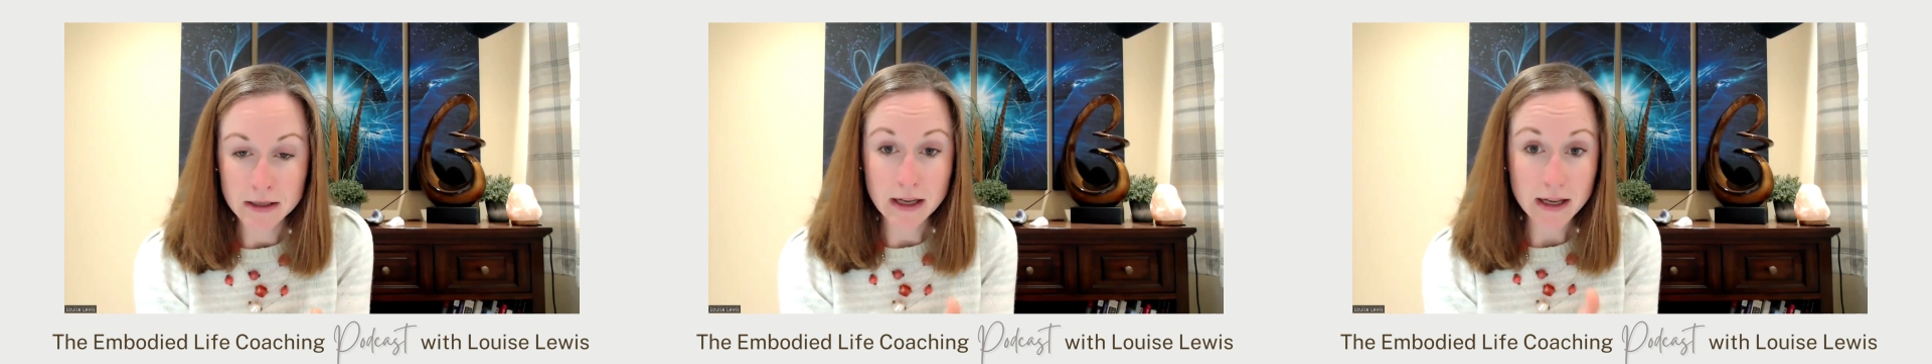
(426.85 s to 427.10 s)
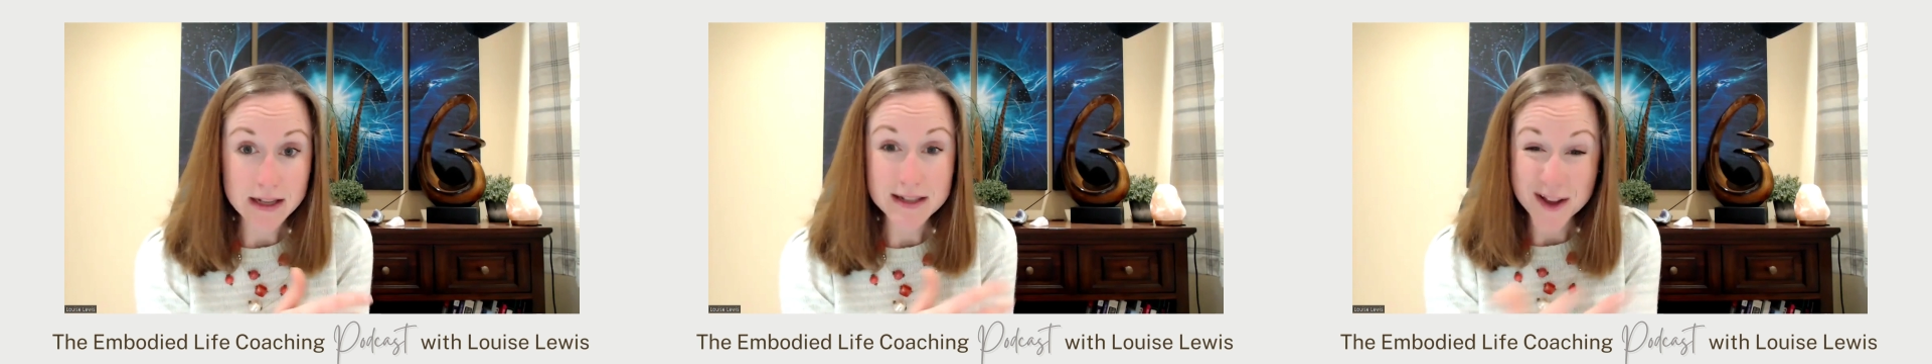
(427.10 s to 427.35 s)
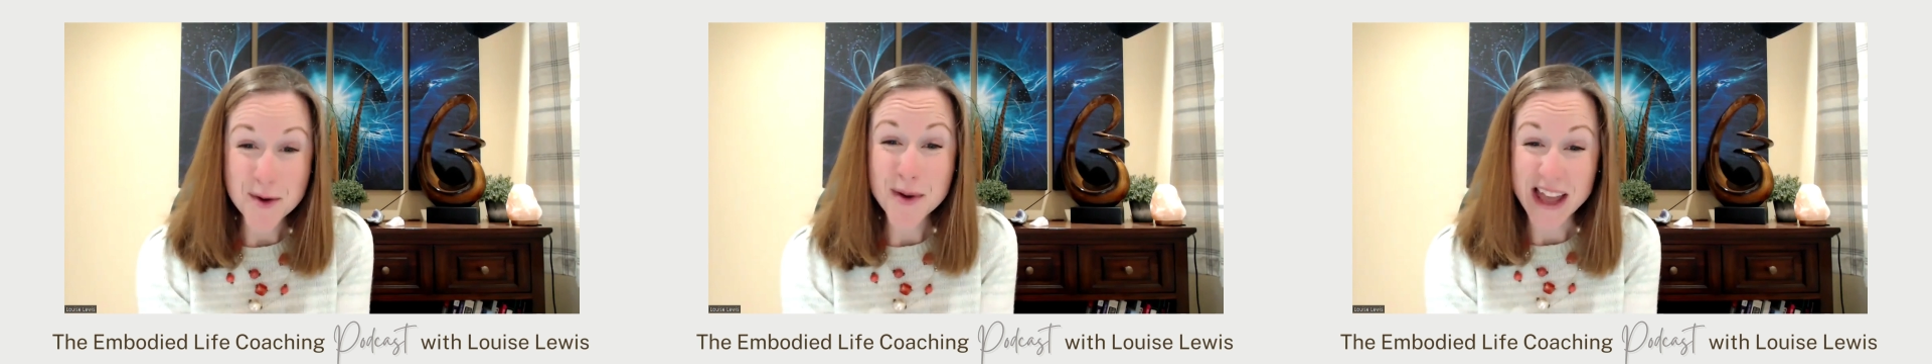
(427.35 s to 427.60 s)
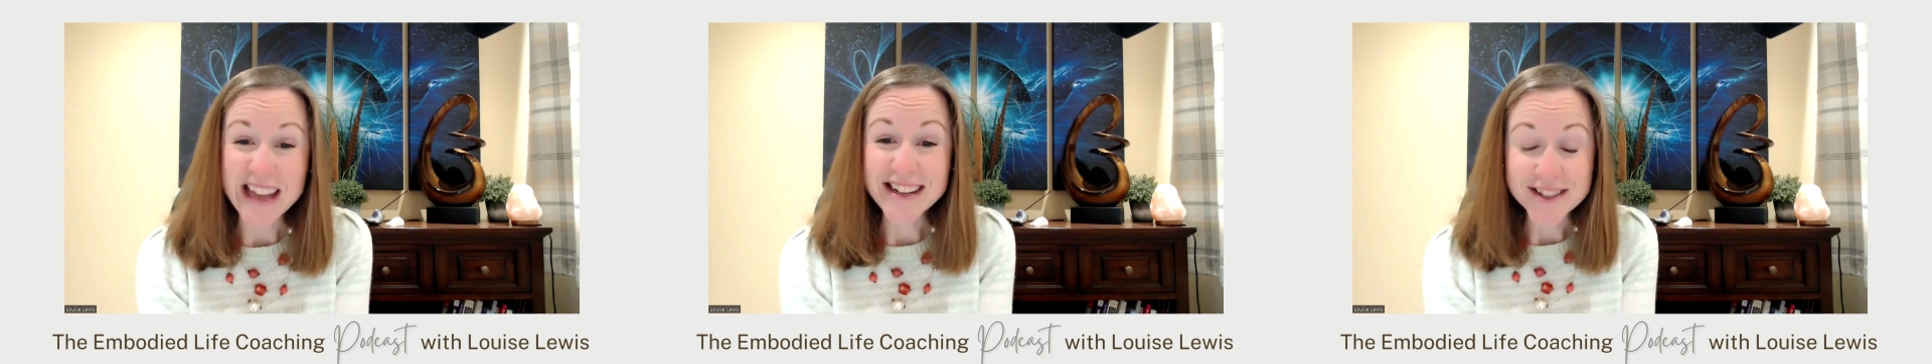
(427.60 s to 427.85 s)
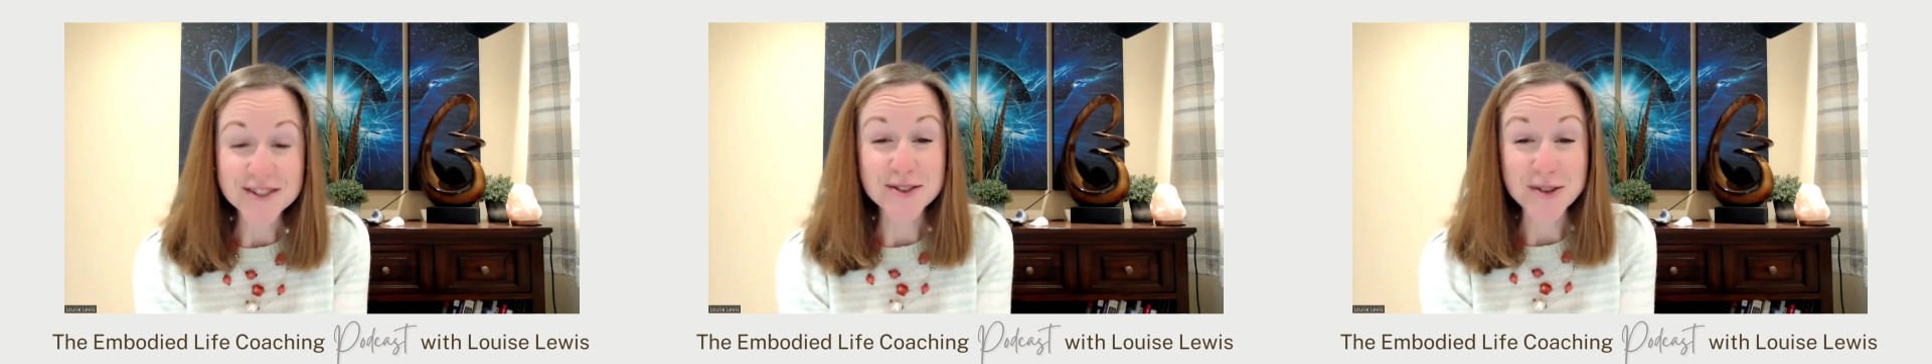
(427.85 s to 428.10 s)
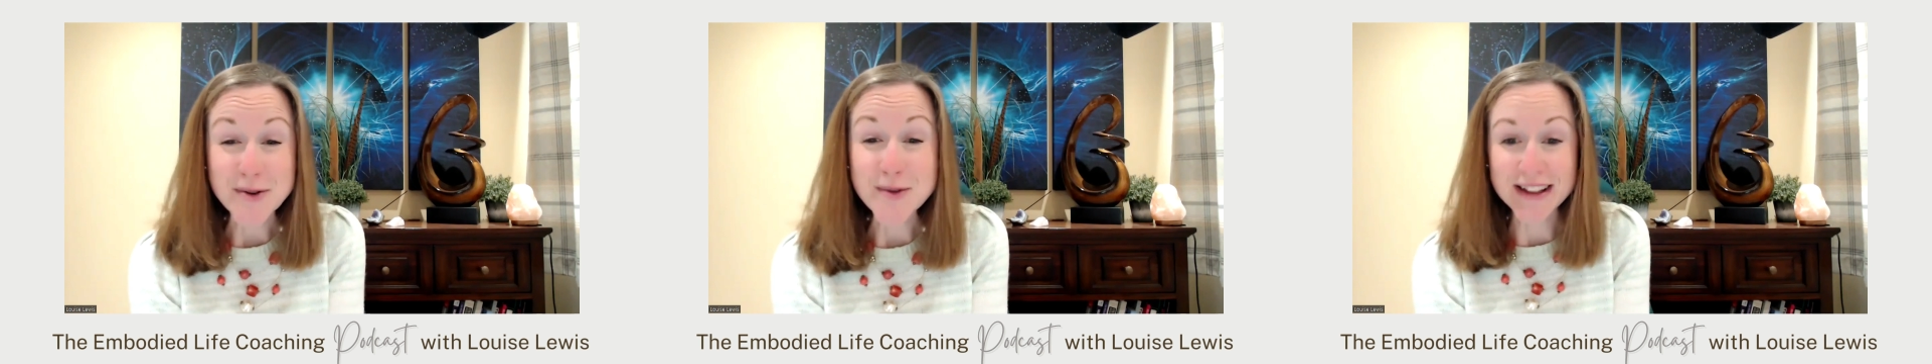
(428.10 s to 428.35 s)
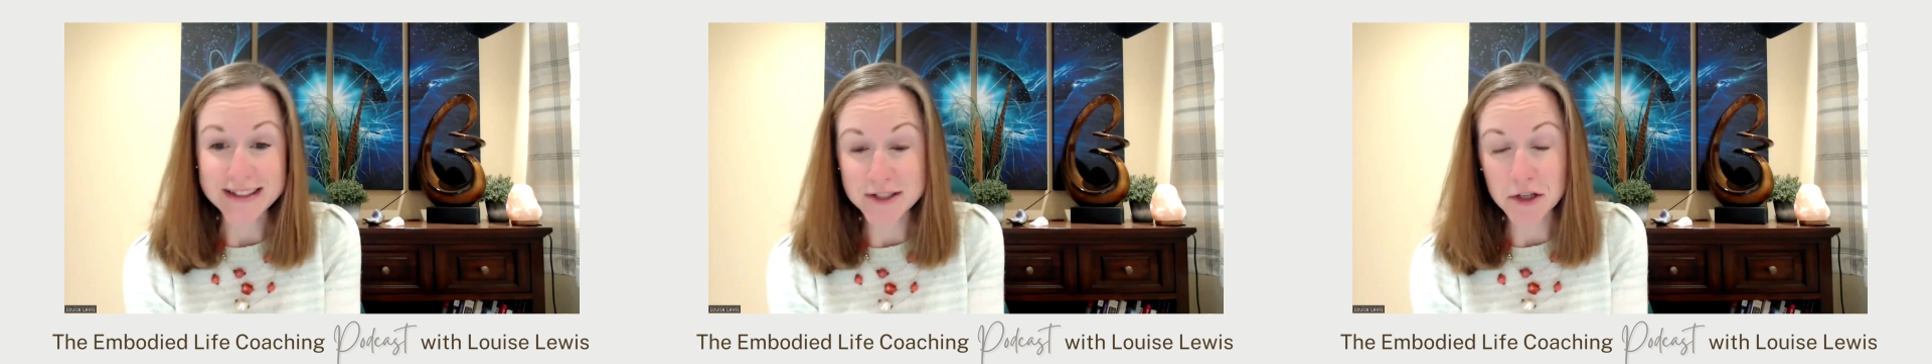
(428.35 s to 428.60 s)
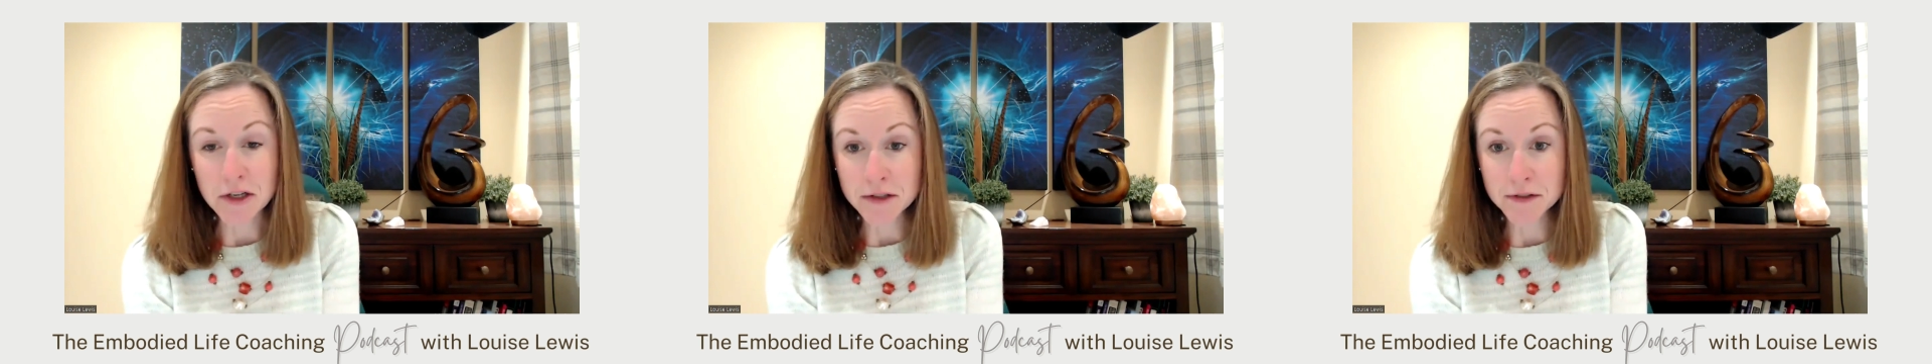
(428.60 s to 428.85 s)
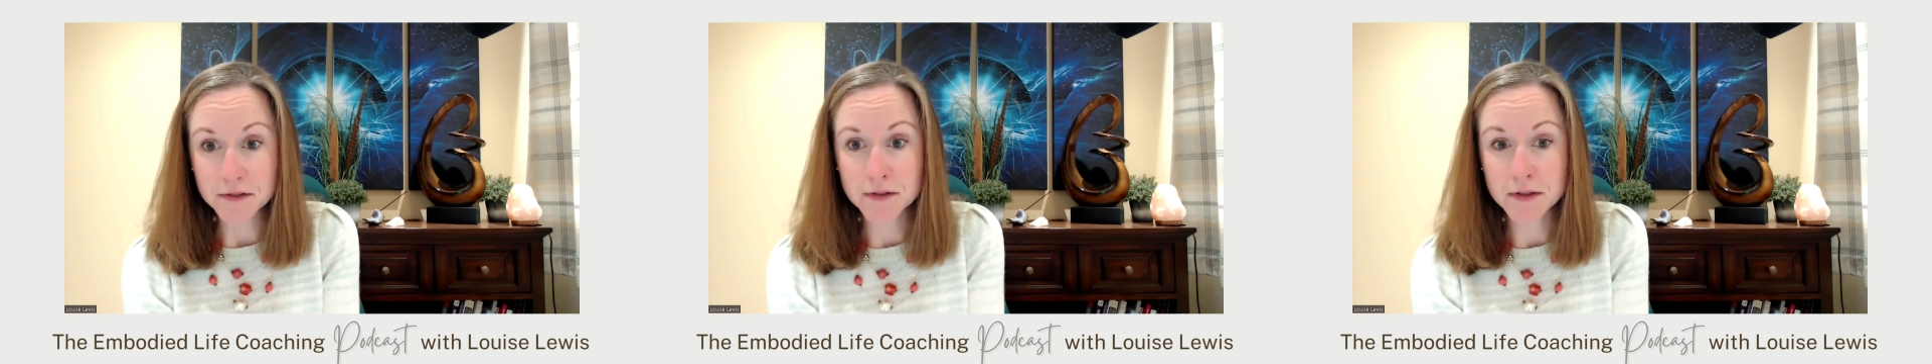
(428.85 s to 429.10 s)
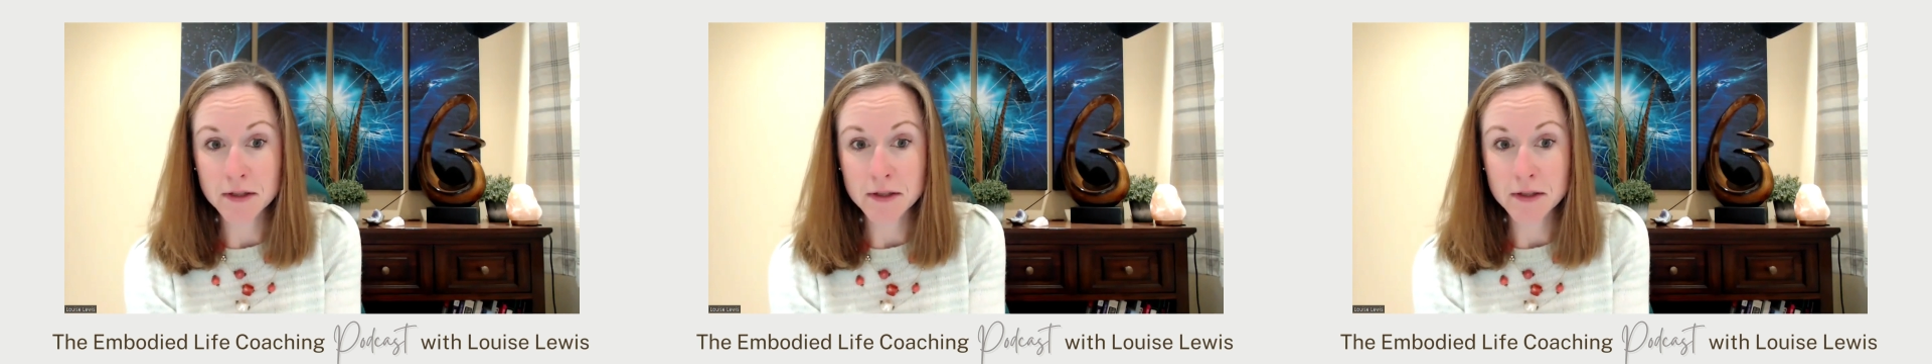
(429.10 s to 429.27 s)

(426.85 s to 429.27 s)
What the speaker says: Like, it's okay to do that stuff